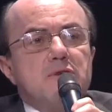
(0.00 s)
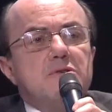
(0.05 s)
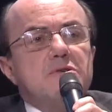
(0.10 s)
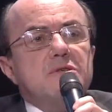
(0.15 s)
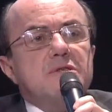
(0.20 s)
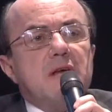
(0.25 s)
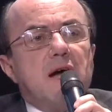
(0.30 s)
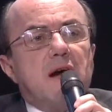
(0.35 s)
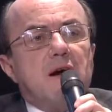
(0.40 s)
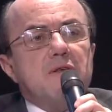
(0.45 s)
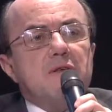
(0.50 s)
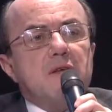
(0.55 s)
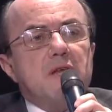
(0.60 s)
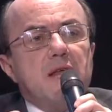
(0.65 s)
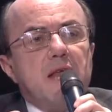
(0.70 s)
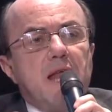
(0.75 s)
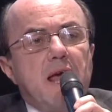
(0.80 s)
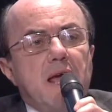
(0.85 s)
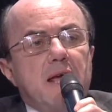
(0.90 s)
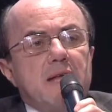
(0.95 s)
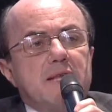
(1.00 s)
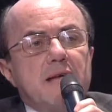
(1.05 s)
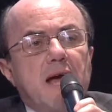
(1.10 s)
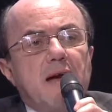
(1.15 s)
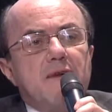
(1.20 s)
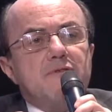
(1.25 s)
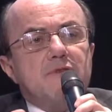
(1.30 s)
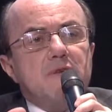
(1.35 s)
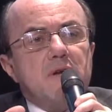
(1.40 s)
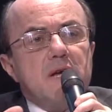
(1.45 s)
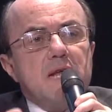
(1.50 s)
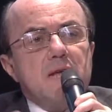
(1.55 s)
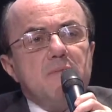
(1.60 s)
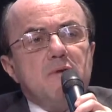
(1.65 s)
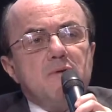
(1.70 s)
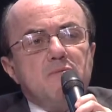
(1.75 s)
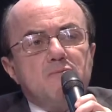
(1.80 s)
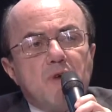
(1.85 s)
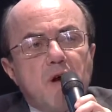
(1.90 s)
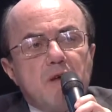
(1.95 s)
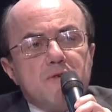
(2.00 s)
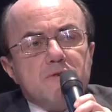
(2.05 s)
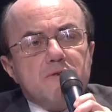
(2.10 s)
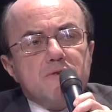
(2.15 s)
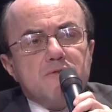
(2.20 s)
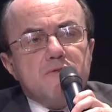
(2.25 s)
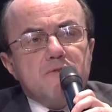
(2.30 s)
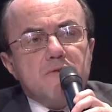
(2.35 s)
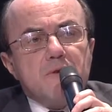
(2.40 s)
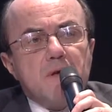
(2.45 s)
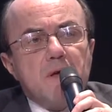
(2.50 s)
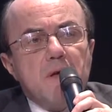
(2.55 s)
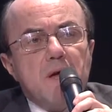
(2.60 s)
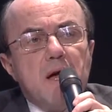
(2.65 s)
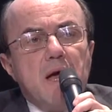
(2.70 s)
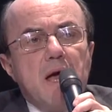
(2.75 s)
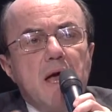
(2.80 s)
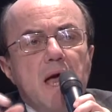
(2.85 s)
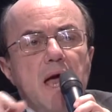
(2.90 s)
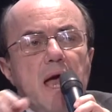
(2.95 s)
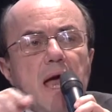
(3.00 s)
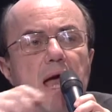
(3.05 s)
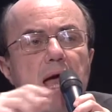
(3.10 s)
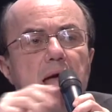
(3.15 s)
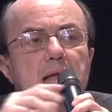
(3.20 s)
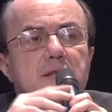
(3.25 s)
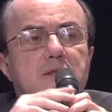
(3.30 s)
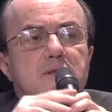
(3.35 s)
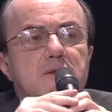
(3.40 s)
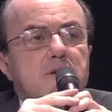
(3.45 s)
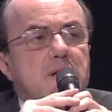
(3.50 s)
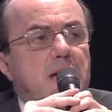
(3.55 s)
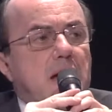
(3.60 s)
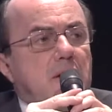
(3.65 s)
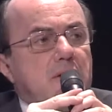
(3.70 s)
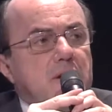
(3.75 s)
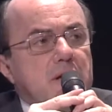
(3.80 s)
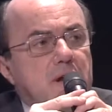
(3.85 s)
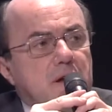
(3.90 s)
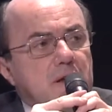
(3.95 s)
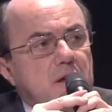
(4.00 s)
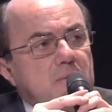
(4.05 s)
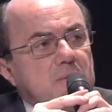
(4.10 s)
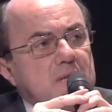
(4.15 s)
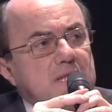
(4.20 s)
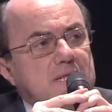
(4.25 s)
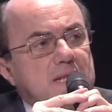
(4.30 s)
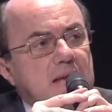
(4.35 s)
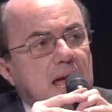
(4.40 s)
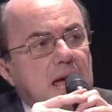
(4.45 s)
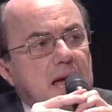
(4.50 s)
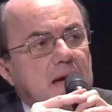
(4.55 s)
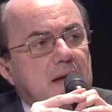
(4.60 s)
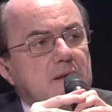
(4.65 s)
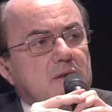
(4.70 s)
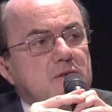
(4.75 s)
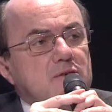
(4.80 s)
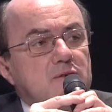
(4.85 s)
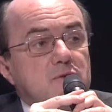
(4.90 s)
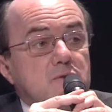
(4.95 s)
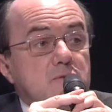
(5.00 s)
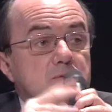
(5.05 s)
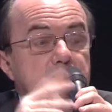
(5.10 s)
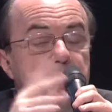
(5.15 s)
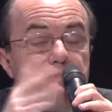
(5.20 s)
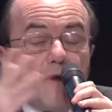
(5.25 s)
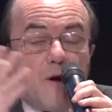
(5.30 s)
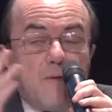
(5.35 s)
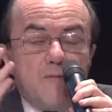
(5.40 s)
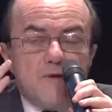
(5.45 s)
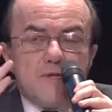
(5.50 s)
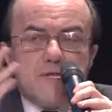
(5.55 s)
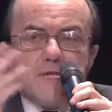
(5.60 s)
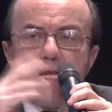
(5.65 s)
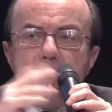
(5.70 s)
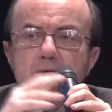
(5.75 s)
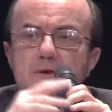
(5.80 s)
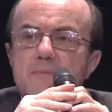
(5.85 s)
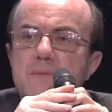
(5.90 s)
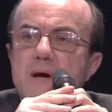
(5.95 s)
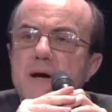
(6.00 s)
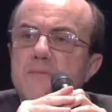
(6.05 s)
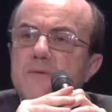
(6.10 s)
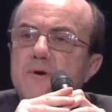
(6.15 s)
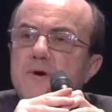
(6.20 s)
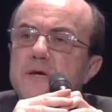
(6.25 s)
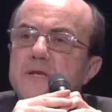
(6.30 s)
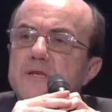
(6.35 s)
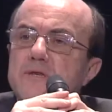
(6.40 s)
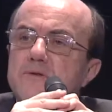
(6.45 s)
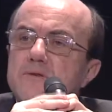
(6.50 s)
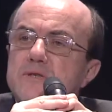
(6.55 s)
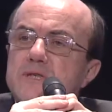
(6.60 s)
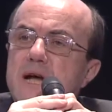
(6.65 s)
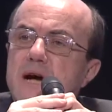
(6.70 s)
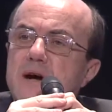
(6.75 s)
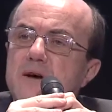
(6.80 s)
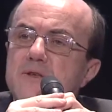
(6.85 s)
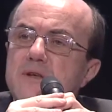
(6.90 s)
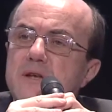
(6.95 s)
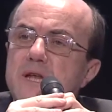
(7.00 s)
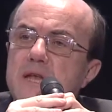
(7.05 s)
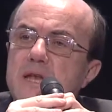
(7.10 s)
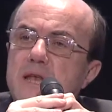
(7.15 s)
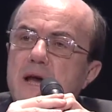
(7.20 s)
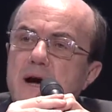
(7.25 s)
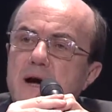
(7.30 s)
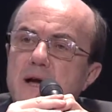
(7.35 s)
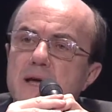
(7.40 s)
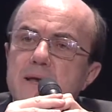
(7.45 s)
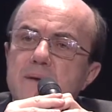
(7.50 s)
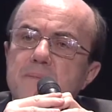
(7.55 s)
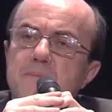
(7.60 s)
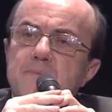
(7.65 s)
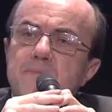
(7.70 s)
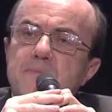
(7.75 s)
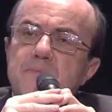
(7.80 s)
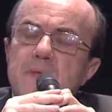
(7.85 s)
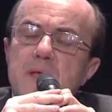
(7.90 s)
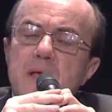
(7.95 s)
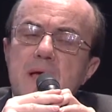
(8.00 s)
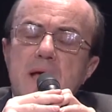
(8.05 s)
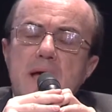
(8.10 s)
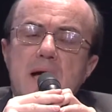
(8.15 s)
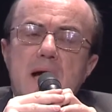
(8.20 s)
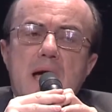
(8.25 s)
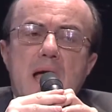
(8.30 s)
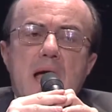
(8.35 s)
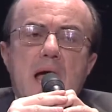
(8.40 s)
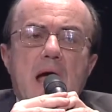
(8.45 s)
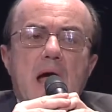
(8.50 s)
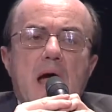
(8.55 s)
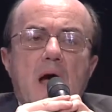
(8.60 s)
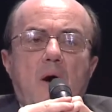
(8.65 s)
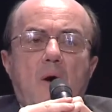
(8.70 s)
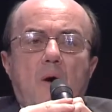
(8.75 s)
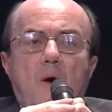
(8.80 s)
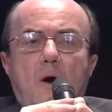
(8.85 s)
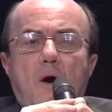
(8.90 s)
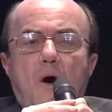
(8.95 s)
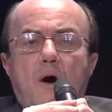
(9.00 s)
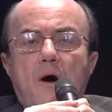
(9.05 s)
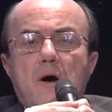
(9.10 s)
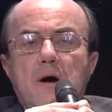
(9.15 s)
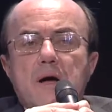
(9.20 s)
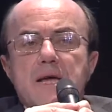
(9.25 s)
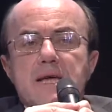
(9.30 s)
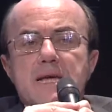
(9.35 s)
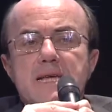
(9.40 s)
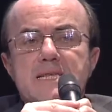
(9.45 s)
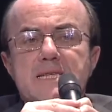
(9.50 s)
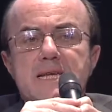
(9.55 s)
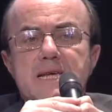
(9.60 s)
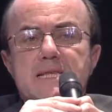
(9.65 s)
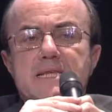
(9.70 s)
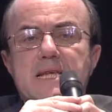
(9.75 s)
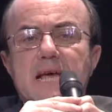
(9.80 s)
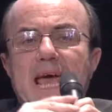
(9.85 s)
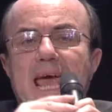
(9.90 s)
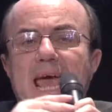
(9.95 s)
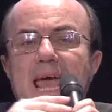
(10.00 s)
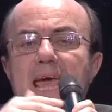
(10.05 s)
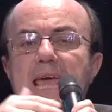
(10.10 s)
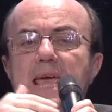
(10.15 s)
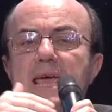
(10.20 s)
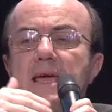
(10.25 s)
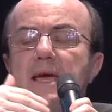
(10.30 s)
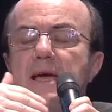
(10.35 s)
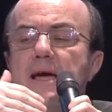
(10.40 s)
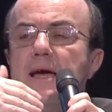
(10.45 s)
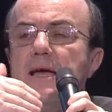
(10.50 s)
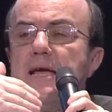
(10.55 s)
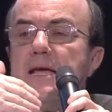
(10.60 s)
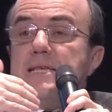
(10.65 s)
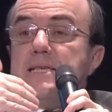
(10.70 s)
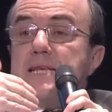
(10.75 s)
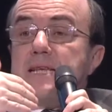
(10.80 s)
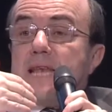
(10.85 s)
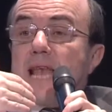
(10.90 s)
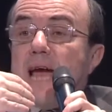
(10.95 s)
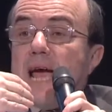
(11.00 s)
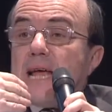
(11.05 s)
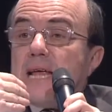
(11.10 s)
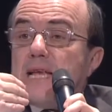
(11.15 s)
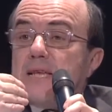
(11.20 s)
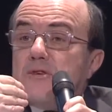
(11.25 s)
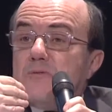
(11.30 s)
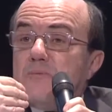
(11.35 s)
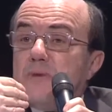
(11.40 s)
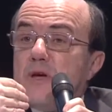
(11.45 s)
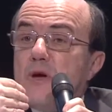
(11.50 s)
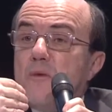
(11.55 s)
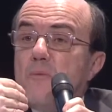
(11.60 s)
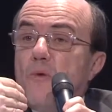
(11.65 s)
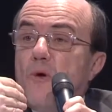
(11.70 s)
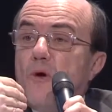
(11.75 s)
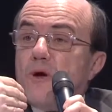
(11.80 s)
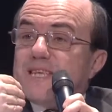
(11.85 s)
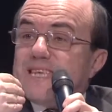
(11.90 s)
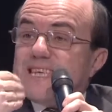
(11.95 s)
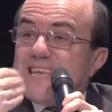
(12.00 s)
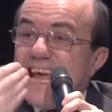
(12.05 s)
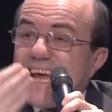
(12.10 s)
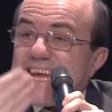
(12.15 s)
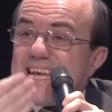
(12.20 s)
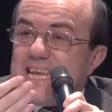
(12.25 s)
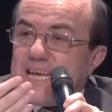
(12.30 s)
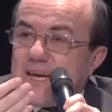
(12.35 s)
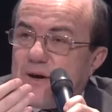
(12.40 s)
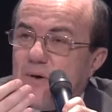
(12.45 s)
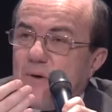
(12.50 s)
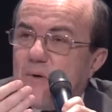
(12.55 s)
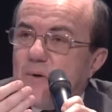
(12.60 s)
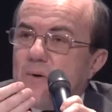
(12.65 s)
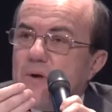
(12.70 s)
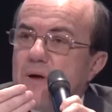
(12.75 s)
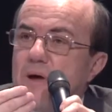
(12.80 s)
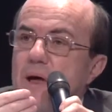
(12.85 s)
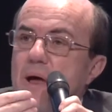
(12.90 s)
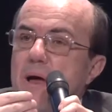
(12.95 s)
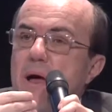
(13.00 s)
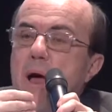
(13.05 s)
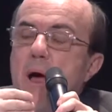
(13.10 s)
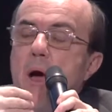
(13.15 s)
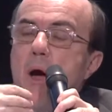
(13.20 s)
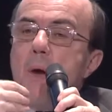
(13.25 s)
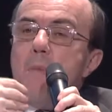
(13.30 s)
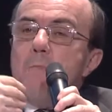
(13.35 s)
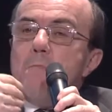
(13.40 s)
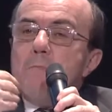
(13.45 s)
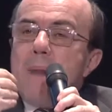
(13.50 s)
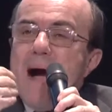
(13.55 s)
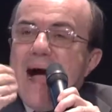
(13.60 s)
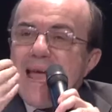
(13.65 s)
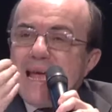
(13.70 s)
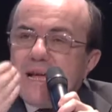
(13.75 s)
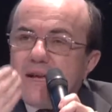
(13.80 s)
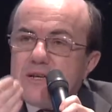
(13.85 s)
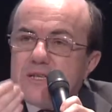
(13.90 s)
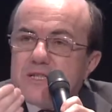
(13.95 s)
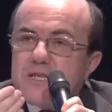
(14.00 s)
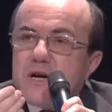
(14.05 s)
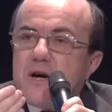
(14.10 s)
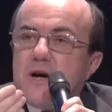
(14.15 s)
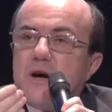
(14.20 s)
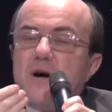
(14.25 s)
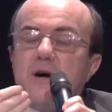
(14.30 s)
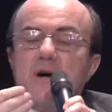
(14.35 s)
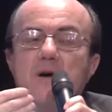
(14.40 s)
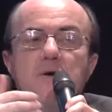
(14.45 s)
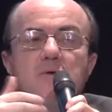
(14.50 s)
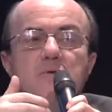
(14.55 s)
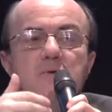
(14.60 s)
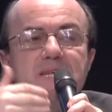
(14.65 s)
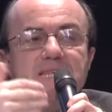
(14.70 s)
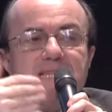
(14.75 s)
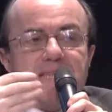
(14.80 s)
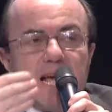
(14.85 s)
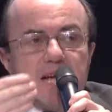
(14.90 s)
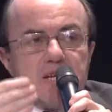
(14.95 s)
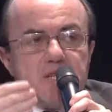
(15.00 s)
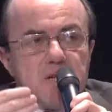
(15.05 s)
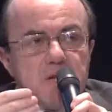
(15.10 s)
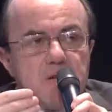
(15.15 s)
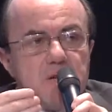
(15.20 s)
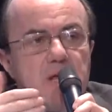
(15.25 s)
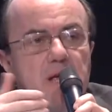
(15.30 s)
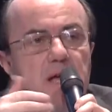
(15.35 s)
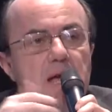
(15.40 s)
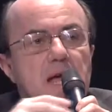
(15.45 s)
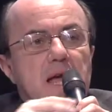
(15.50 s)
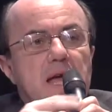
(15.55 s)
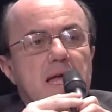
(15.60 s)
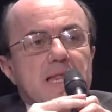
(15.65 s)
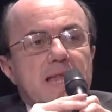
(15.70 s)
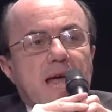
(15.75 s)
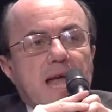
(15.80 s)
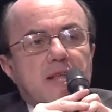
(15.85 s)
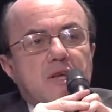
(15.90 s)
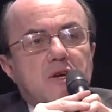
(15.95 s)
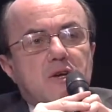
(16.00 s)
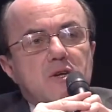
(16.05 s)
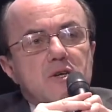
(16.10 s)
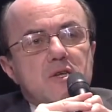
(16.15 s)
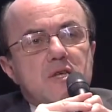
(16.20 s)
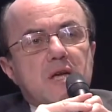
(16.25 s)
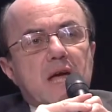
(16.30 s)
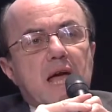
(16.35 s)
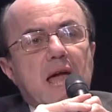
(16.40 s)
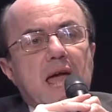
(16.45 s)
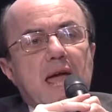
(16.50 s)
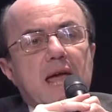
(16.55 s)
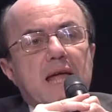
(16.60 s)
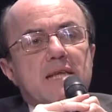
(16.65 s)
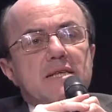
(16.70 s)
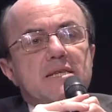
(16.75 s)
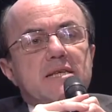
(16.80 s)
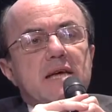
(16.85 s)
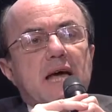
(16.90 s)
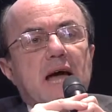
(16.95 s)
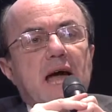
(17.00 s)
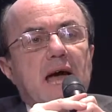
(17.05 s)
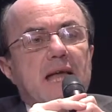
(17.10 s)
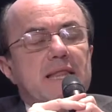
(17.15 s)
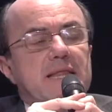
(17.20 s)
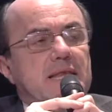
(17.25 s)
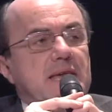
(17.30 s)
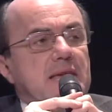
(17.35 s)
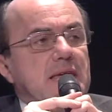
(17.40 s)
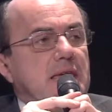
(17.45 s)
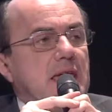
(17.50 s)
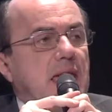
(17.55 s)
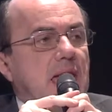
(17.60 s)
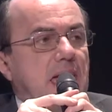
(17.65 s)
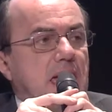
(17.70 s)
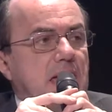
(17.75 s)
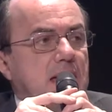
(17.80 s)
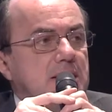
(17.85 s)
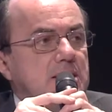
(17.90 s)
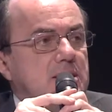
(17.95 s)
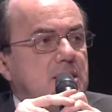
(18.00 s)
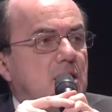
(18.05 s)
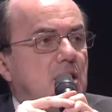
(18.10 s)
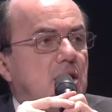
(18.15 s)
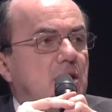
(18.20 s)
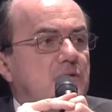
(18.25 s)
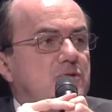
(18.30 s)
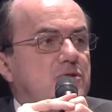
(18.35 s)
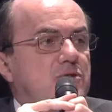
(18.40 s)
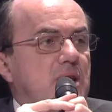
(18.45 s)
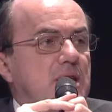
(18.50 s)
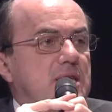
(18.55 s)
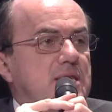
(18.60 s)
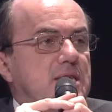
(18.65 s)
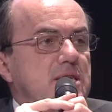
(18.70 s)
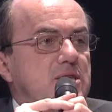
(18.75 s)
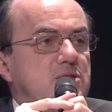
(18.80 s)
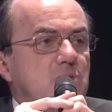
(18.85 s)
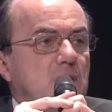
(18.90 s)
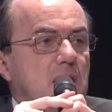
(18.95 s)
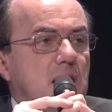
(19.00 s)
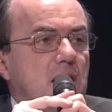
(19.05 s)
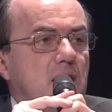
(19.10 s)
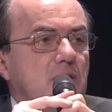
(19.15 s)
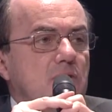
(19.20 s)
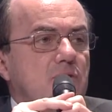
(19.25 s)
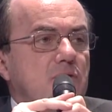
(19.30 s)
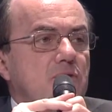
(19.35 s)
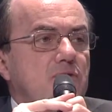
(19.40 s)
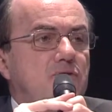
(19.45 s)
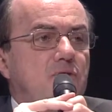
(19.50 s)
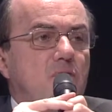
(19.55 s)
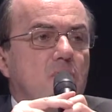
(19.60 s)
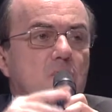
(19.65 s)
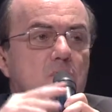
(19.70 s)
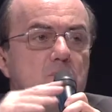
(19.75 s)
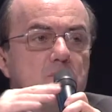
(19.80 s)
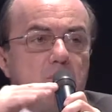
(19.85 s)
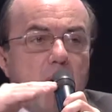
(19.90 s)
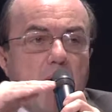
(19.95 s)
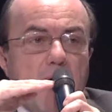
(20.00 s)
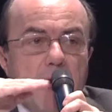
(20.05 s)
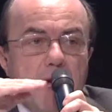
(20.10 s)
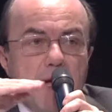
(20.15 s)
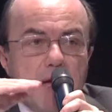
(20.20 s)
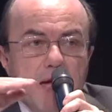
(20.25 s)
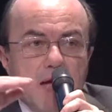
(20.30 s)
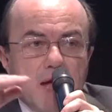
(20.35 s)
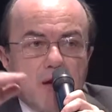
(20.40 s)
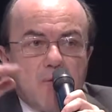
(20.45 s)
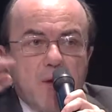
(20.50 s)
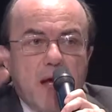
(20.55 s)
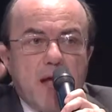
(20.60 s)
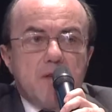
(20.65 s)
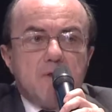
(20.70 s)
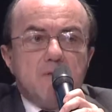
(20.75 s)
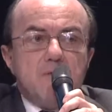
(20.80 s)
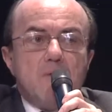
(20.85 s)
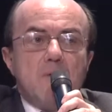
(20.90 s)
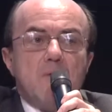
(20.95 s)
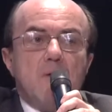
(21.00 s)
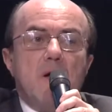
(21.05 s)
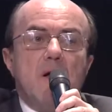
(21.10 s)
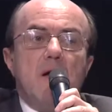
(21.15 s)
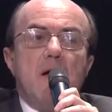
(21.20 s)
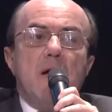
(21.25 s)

2008 after Lehman Brothers and took our economies down, as you obviously remember, in 2009? Or is it likely to be a more technical, a milder recession that could end at the end of 2012, followed by a gradual